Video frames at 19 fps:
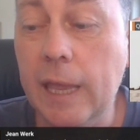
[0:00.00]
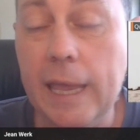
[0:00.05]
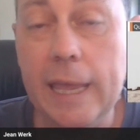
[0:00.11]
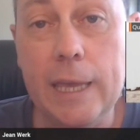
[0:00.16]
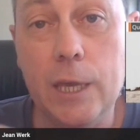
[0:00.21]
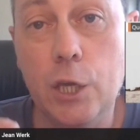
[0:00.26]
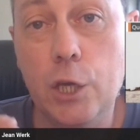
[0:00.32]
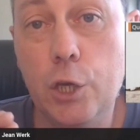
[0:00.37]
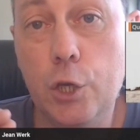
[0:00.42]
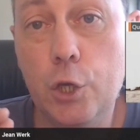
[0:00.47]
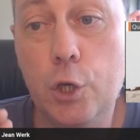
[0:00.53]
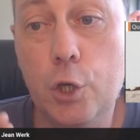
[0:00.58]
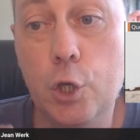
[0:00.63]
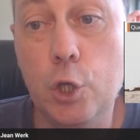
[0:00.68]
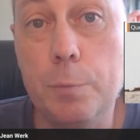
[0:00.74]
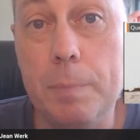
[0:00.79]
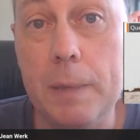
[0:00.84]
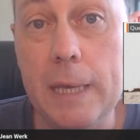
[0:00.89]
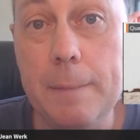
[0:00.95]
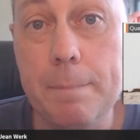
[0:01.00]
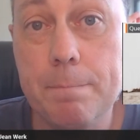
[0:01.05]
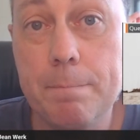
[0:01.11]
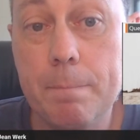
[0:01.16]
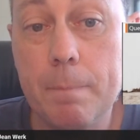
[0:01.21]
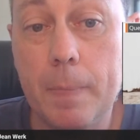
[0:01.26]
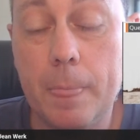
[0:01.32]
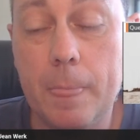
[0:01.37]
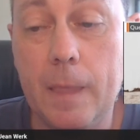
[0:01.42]
It could
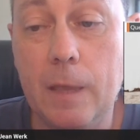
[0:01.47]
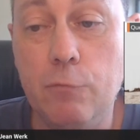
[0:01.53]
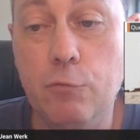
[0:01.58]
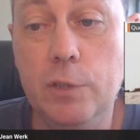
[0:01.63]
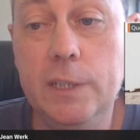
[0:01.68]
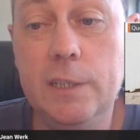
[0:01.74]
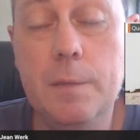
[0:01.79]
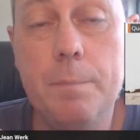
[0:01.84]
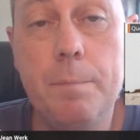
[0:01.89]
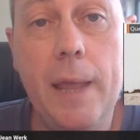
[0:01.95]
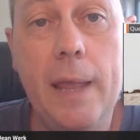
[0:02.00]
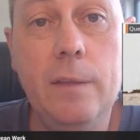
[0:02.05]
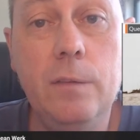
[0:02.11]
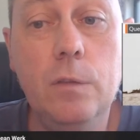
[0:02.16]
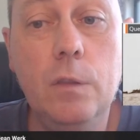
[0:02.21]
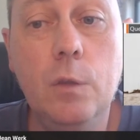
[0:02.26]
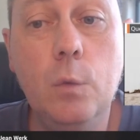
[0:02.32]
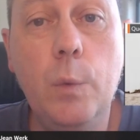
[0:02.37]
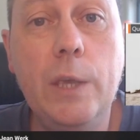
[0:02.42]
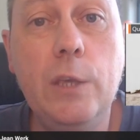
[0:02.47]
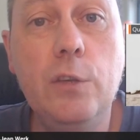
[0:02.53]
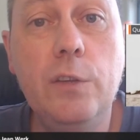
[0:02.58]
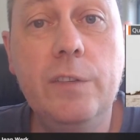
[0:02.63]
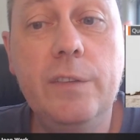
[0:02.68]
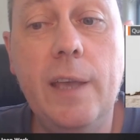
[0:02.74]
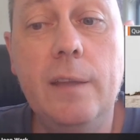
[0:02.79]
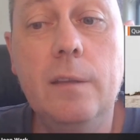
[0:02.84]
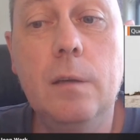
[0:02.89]
be. It really depends on the way you
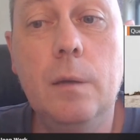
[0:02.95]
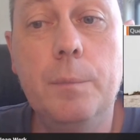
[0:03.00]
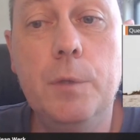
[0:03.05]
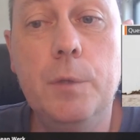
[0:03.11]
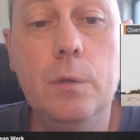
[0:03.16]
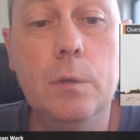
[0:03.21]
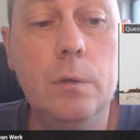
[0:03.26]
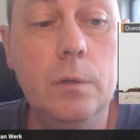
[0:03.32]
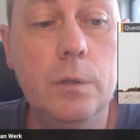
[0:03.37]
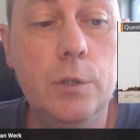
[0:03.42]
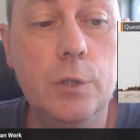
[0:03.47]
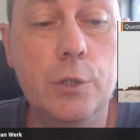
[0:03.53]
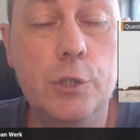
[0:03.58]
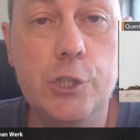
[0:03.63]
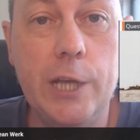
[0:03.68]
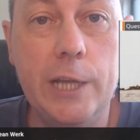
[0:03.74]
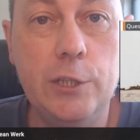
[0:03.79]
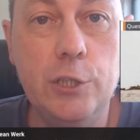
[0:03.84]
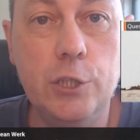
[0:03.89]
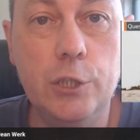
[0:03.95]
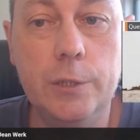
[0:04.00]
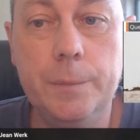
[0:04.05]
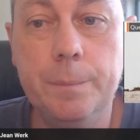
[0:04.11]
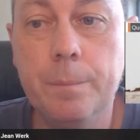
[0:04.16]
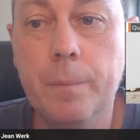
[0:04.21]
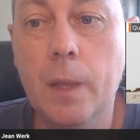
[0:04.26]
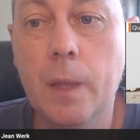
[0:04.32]
set up your scheduler.